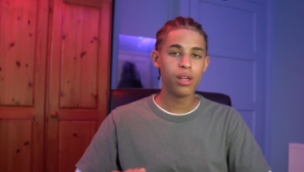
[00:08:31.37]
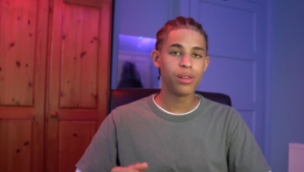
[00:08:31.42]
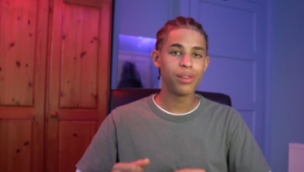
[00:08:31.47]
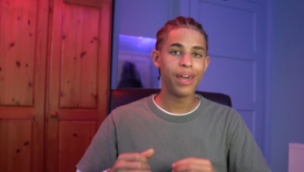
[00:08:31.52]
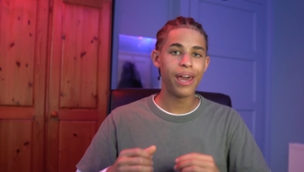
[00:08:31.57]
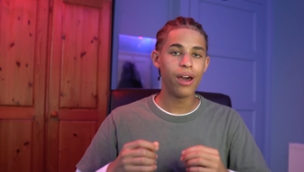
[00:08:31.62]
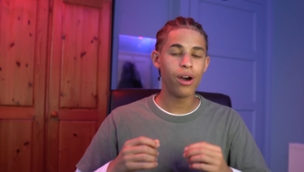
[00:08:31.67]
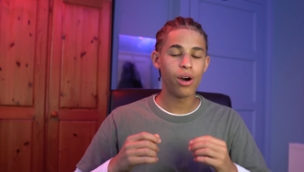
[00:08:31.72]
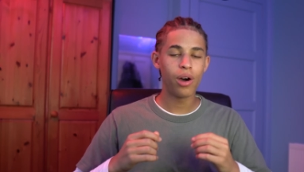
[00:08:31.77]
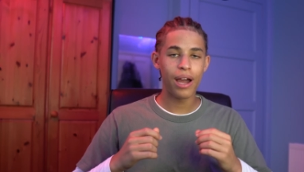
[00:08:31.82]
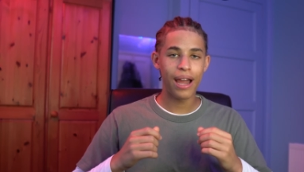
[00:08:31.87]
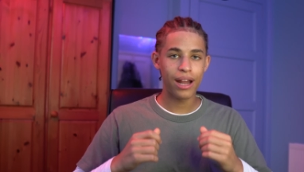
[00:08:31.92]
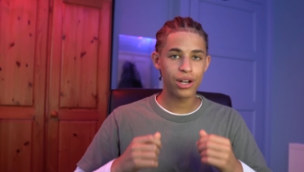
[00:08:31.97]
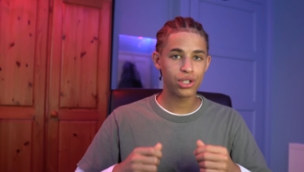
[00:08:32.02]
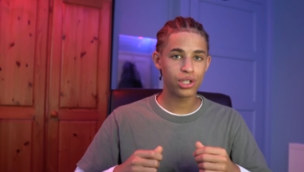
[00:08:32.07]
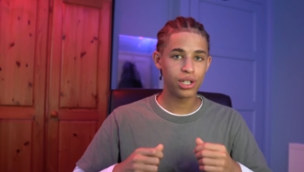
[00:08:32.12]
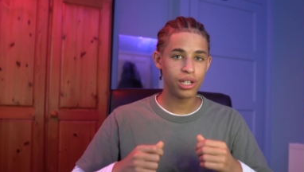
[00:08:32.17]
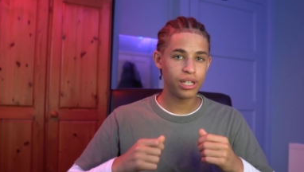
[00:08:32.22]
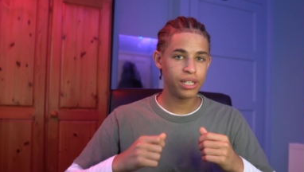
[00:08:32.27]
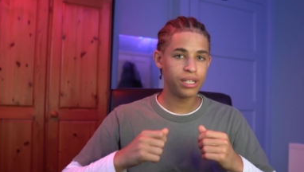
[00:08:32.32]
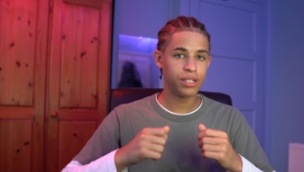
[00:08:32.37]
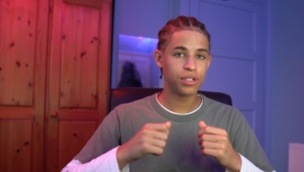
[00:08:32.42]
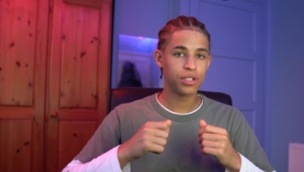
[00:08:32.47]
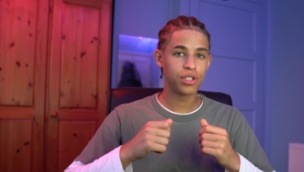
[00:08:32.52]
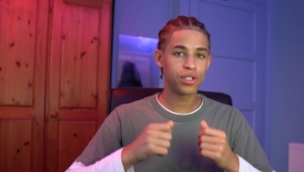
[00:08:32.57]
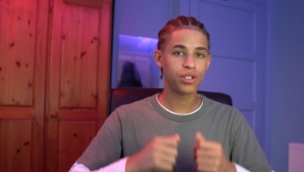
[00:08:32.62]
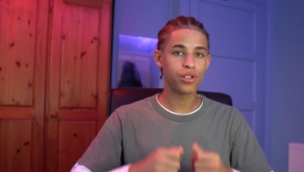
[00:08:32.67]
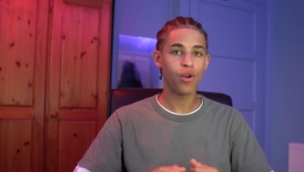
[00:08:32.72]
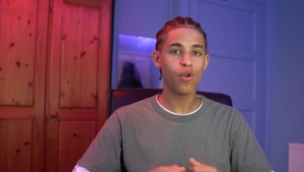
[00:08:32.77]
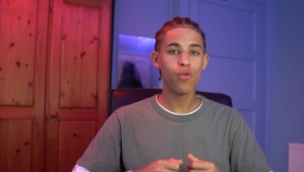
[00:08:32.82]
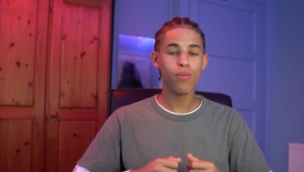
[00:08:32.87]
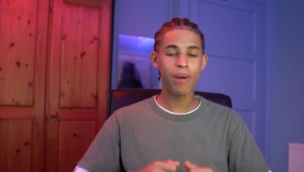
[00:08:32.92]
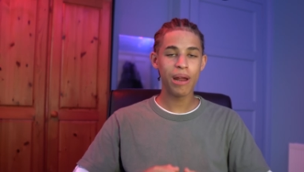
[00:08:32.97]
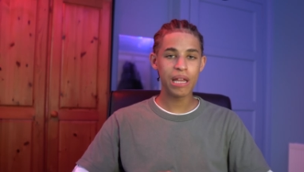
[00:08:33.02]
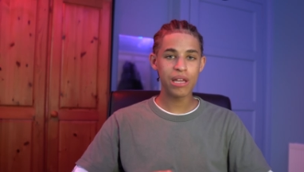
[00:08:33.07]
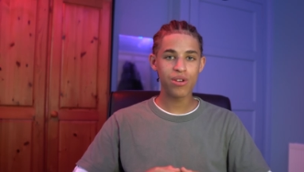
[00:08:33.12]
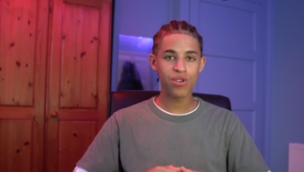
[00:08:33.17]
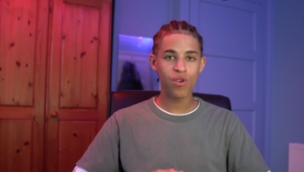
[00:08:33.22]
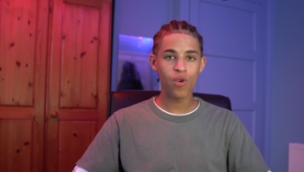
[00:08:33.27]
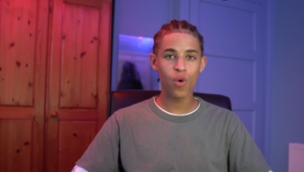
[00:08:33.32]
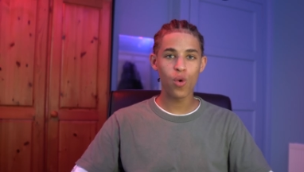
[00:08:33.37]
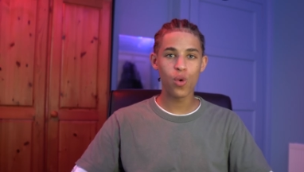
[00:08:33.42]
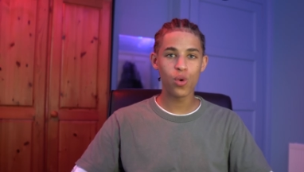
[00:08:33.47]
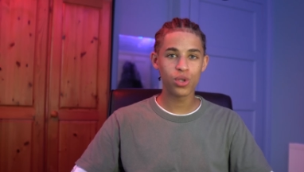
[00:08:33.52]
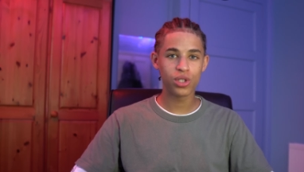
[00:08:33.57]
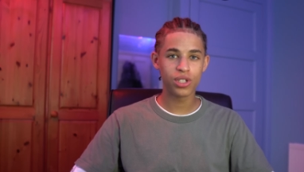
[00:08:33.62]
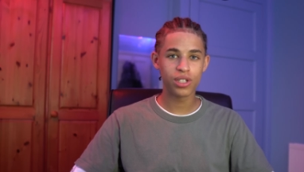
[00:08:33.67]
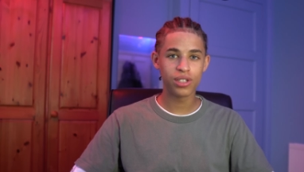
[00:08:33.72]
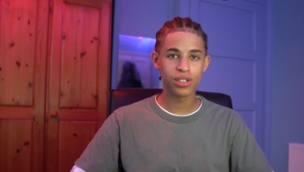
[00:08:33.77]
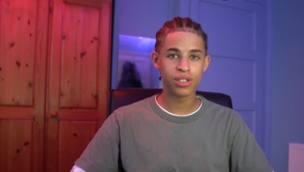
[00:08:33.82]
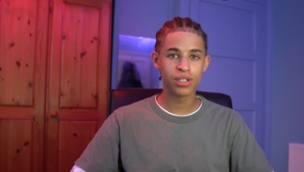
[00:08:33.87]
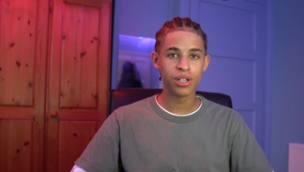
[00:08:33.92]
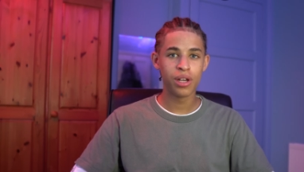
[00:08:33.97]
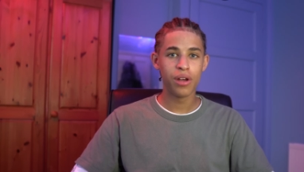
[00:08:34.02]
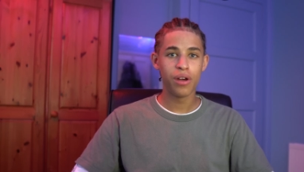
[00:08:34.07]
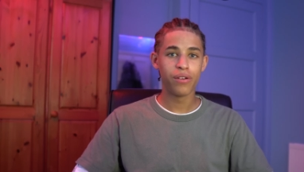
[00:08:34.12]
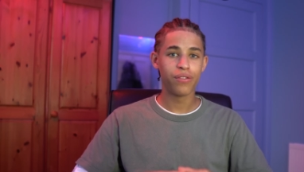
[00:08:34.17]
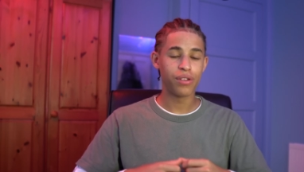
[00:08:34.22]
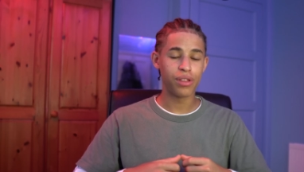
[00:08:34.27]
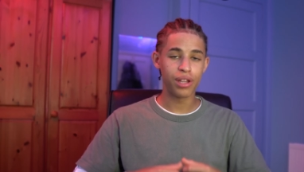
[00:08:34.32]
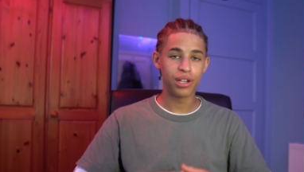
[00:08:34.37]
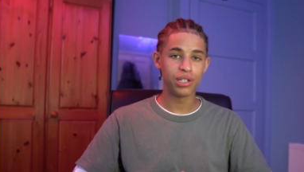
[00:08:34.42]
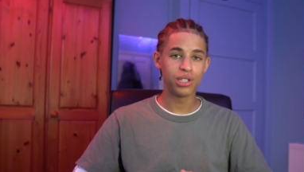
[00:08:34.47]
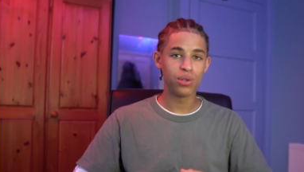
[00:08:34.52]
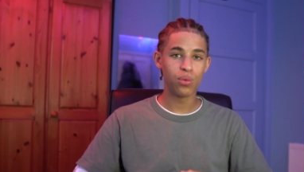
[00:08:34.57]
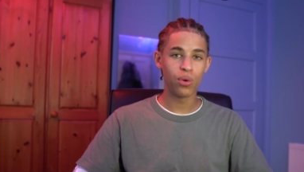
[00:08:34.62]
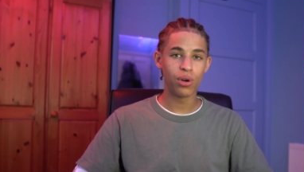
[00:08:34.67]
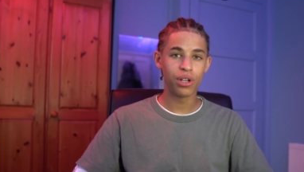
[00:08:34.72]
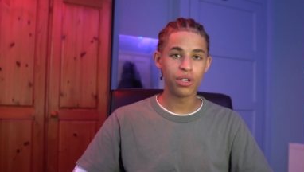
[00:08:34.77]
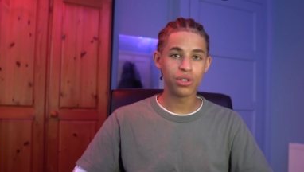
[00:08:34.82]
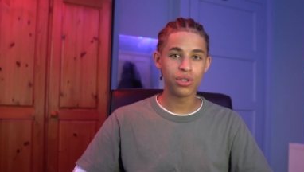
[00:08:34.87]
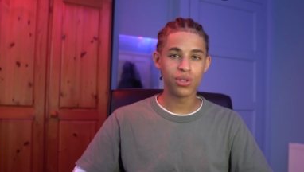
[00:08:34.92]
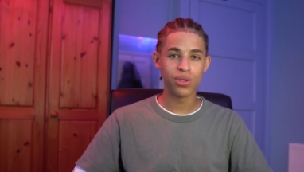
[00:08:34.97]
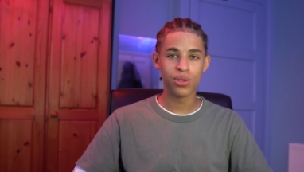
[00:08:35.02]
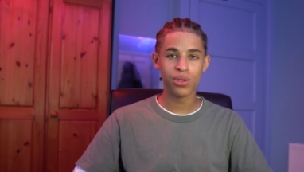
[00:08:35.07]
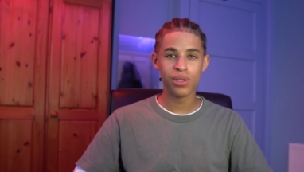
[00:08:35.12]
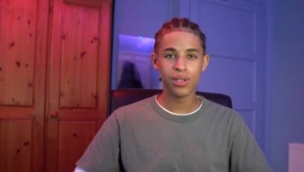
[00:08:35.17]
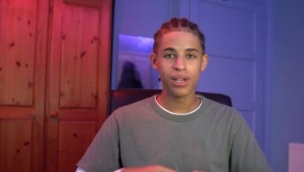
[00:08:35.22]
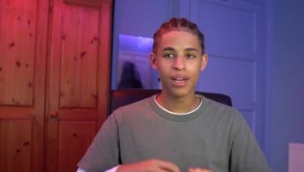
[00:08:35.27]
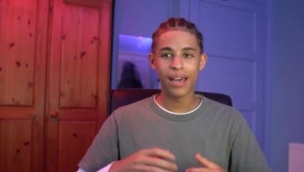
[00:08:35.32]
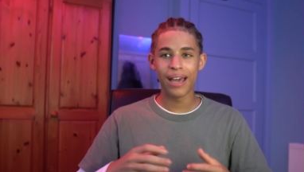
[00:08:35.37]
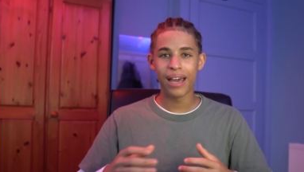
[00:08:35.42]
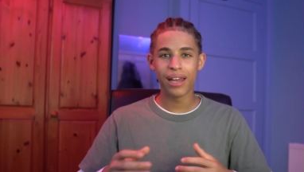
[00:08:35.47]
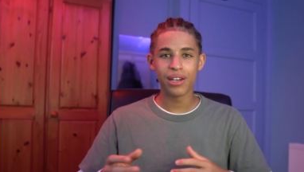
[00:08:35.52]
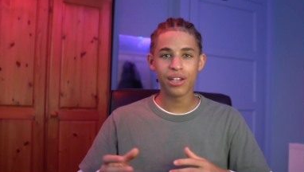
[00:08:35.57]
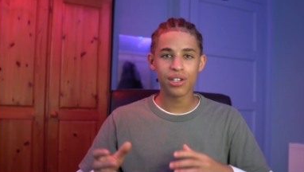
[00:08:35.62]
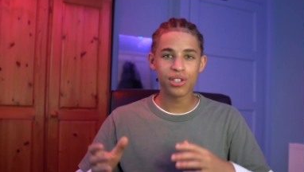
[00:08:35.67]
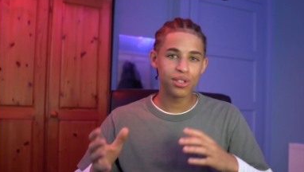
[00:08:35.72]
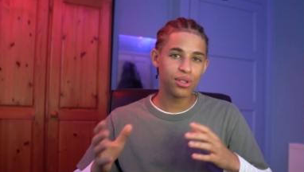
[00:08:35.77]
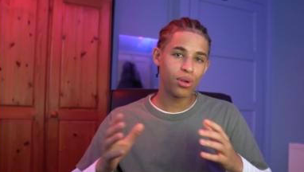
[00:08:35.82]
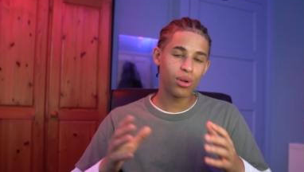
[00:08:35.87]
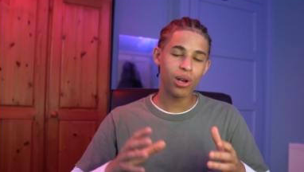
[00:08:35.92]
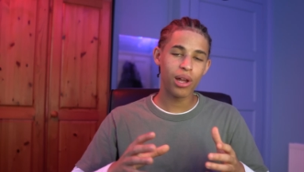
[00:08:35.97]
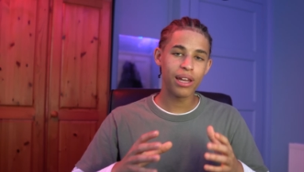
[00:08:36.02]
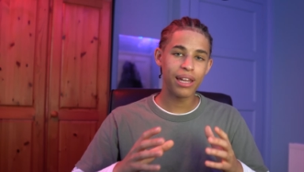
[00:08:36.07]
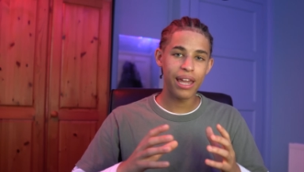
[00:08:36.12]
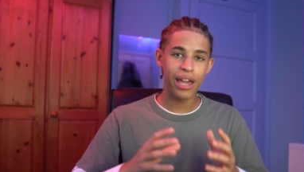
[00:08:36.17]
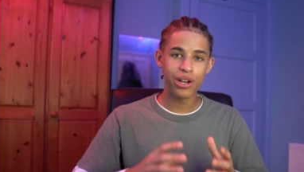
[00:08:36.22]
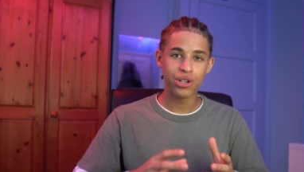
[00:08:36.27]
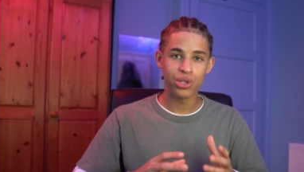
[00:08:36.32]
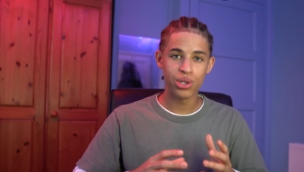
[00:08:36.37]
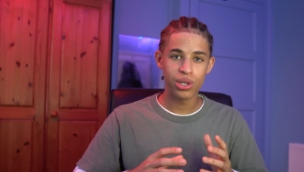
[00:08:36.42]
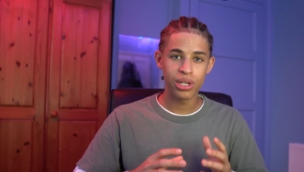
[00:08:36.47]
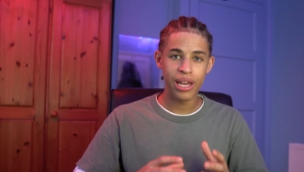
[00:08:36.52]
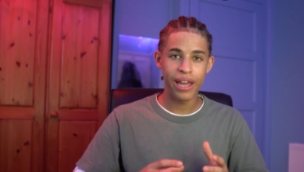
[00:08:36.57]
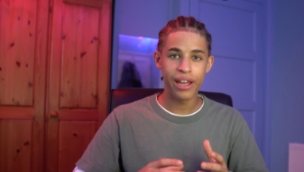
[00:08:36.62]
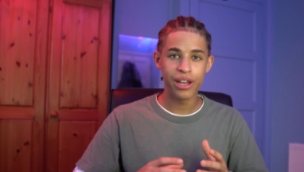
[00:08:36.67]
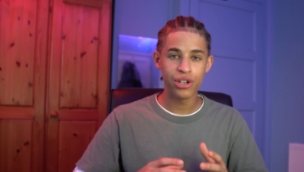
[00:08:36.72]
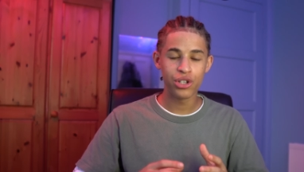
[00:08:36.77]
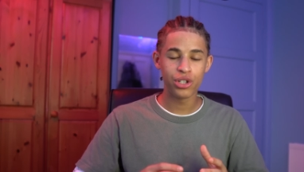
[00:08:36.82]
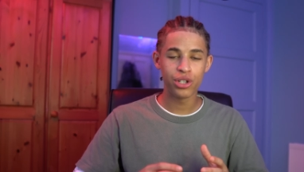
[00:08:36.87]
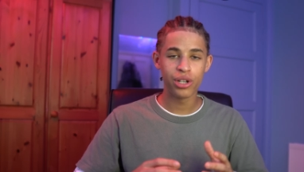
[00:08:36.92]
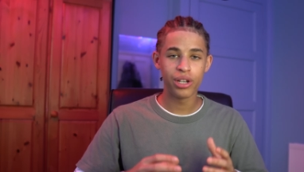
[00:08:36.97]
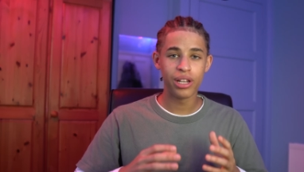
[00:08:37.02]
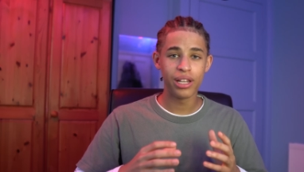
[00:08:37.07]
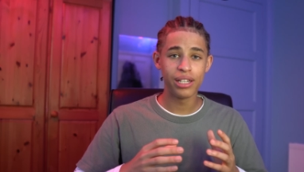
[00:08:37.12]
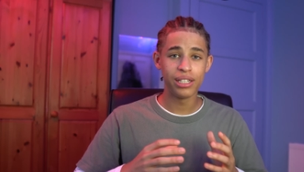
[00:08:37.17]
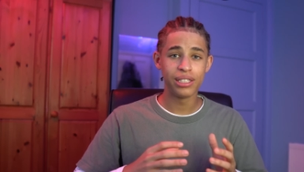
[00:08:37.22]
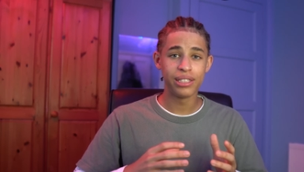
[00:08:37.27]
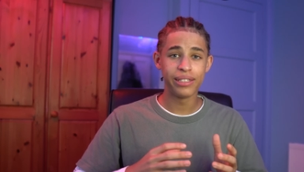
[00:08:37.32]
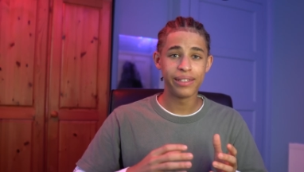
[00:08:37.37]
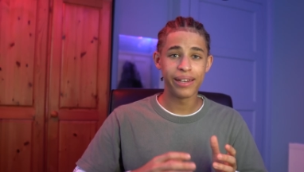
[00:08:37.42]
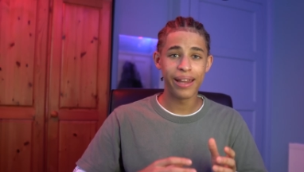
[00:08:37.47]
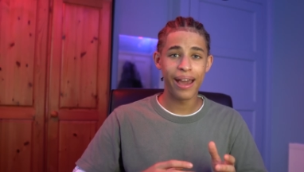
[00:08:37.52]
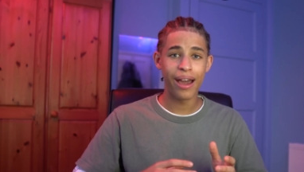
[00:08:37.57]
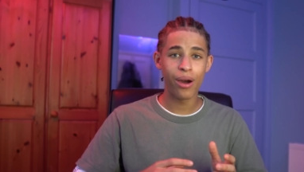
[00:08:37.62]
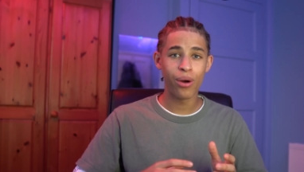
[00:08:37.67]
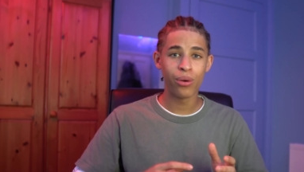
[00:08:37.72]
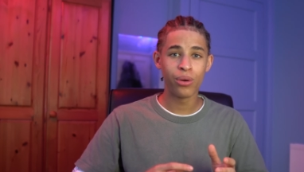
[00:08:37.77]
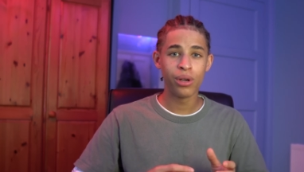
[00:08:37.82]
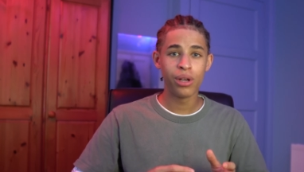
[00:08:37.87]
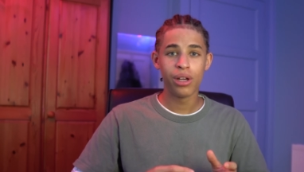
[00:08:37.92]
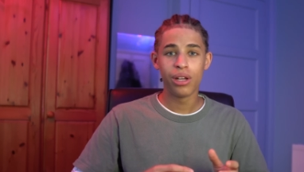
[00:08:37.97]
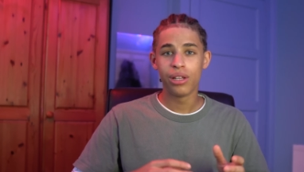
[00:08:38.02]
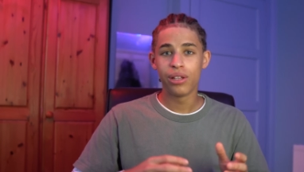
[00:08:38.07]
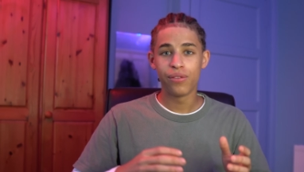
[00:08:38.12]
There are actually so many courses for things you want to do, and it's not like education is now.